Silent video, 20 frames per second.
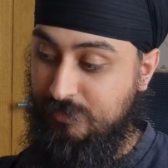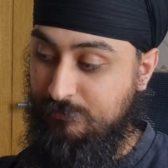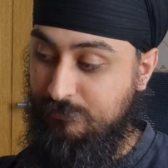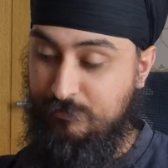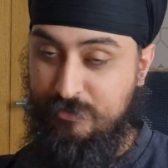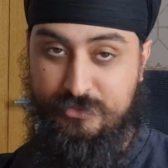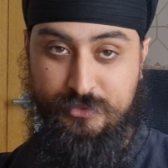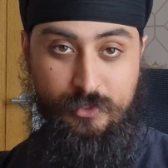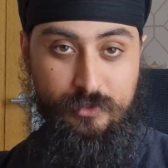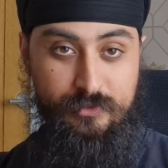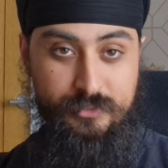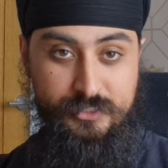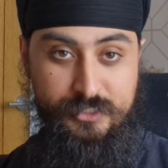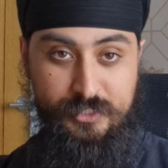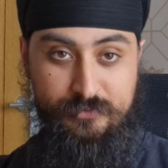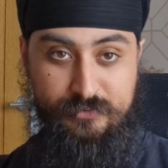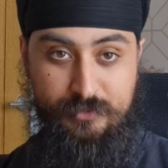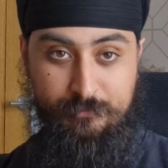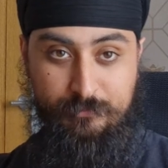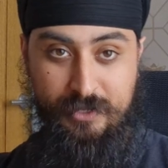
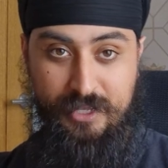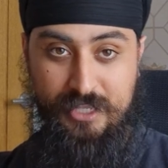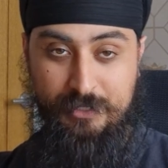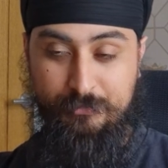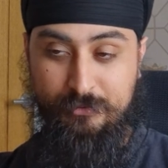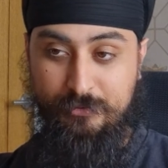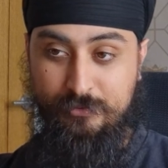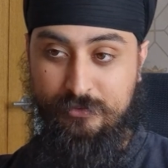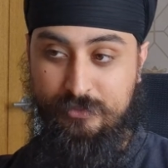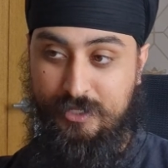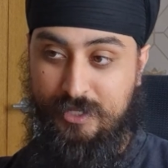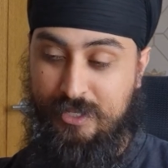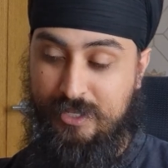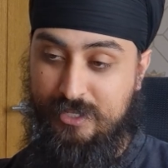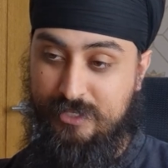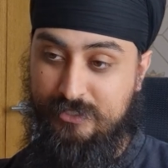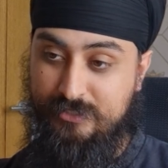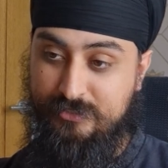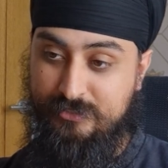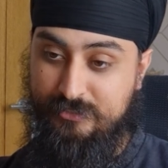mythology of the Bible
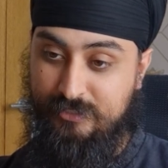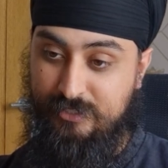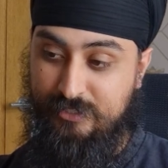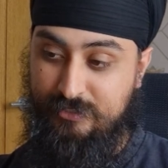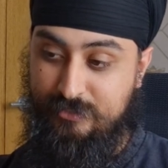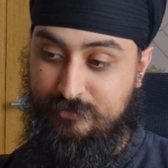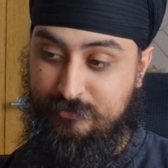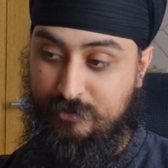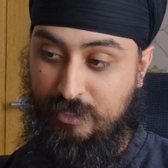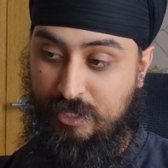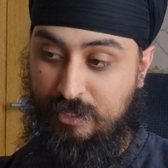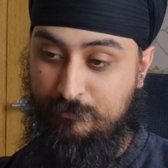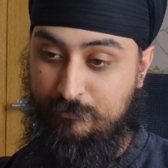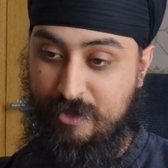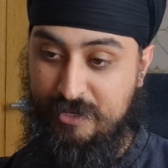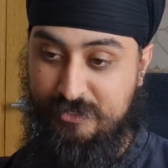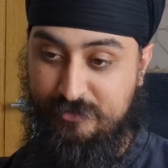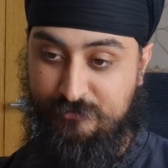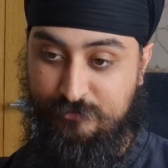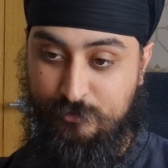as a
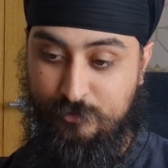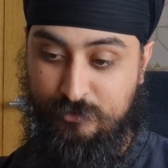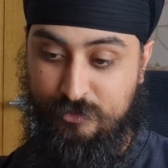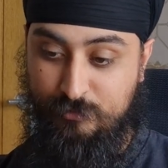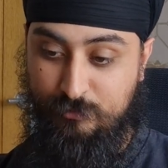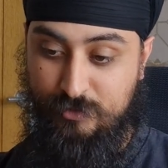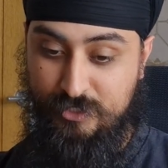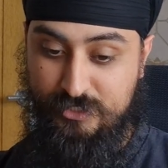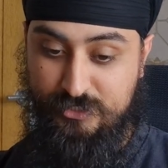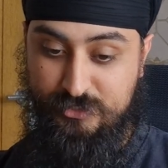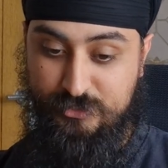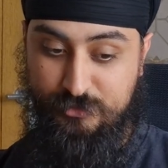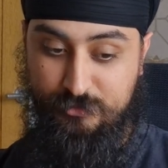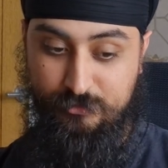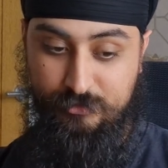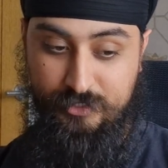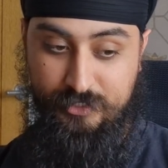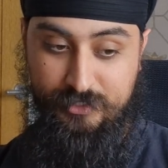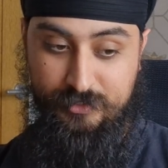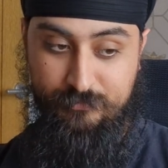metaphor in which
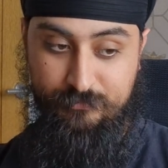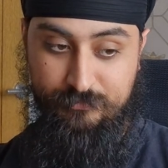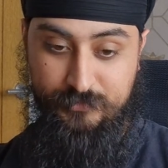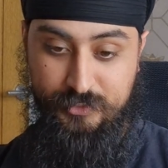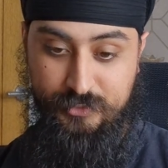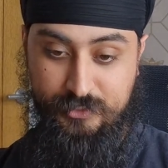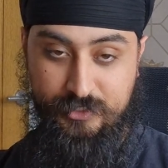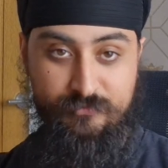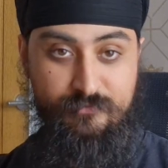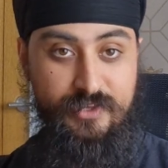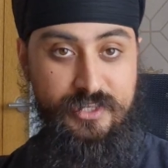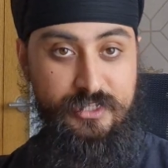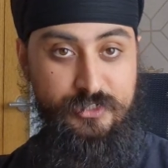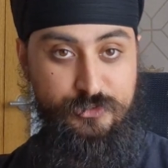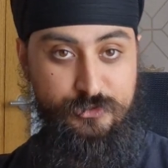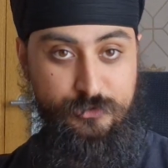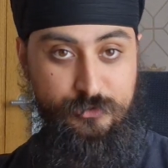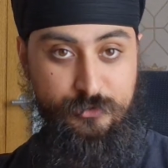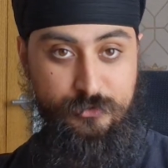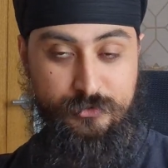to convey a
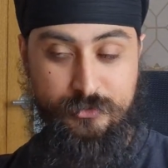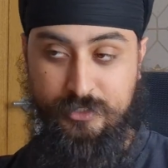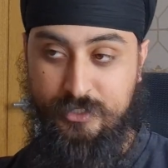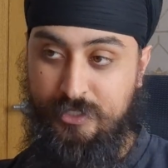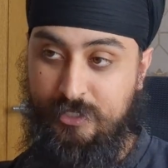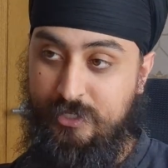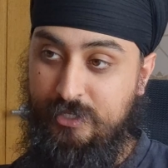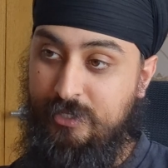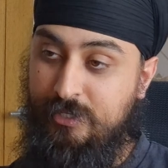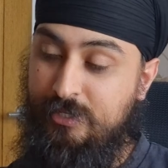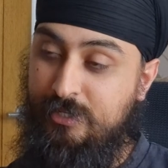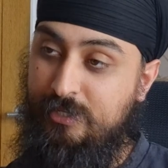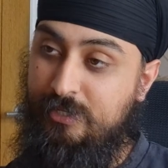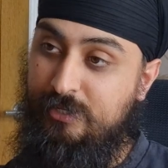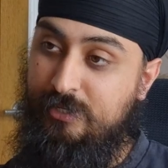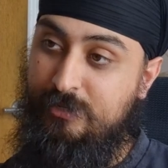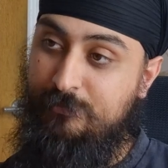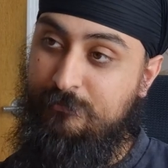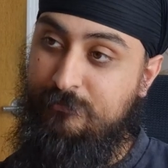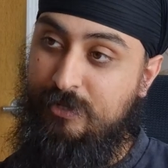truth.
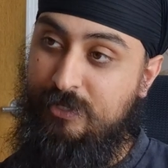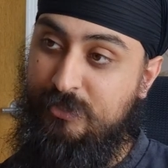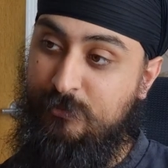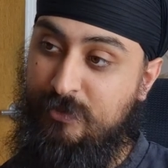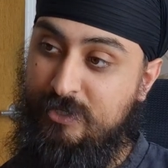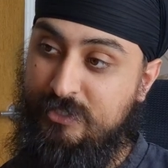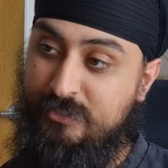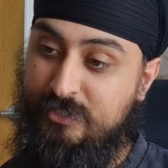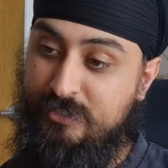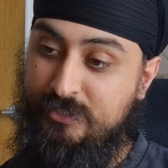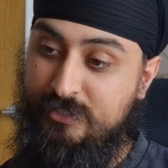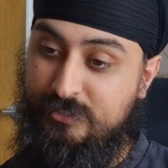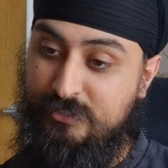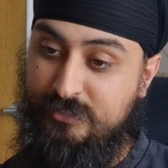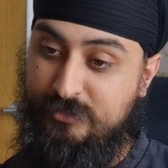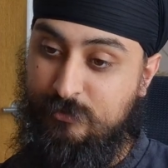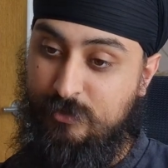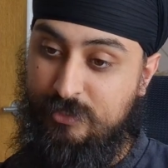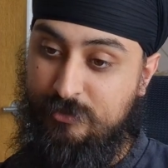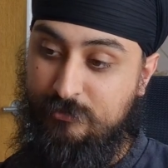And the way he's done this
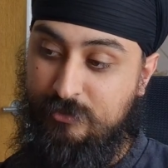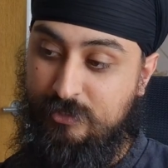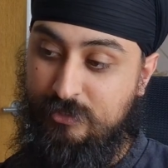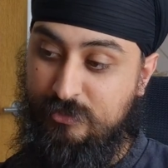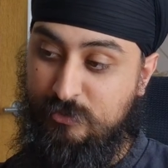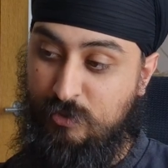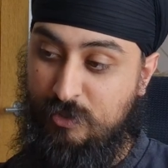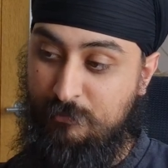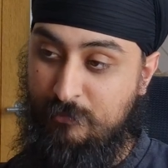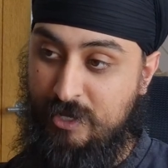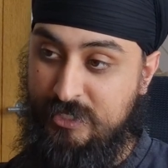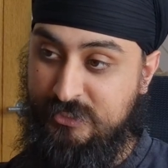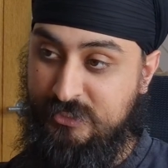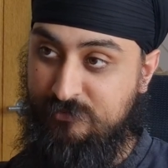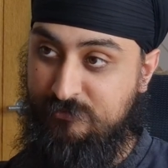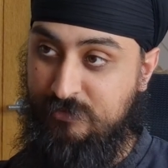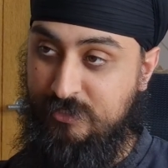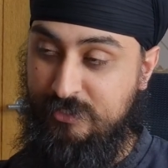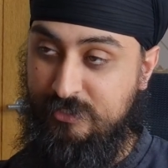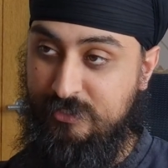is quite
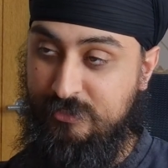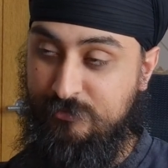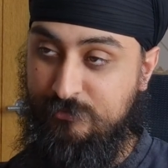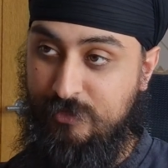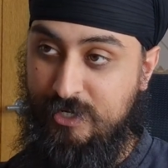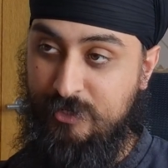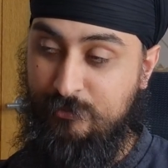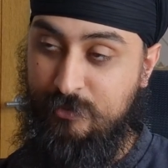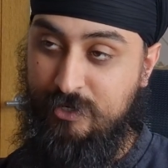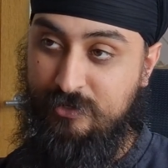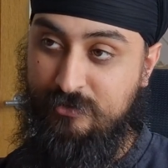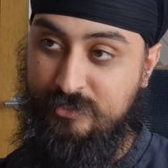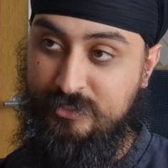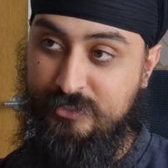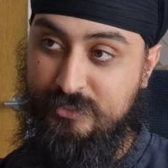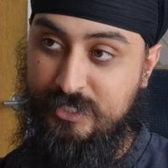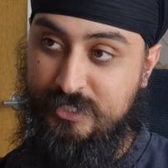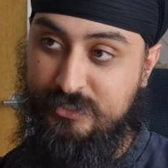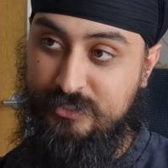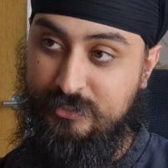masterfully done, right? Where
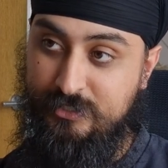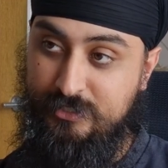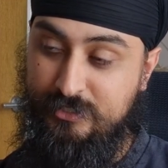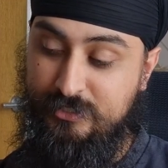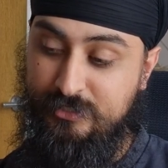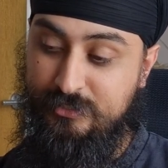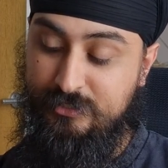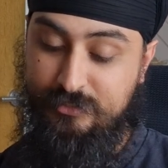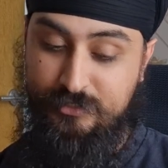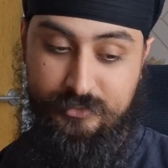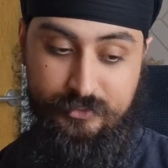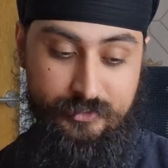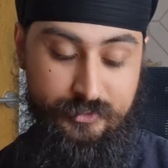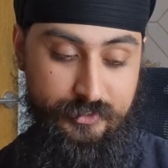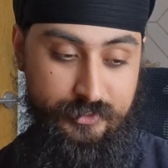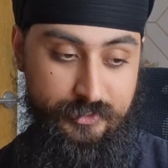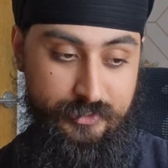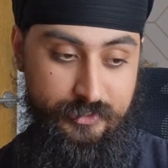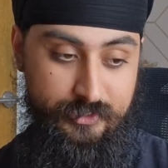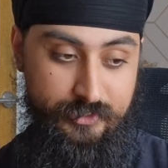he's actually
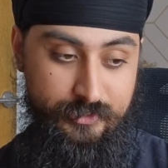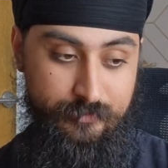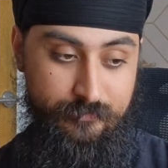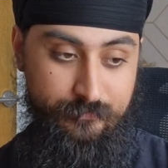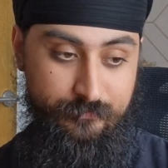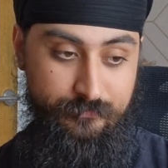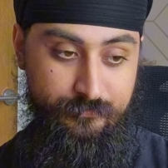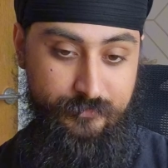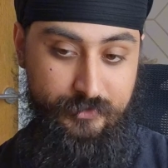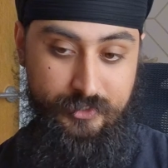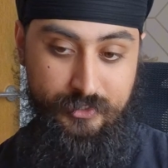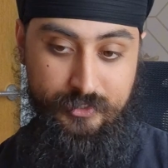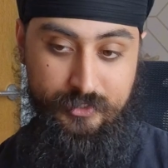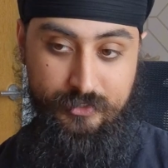in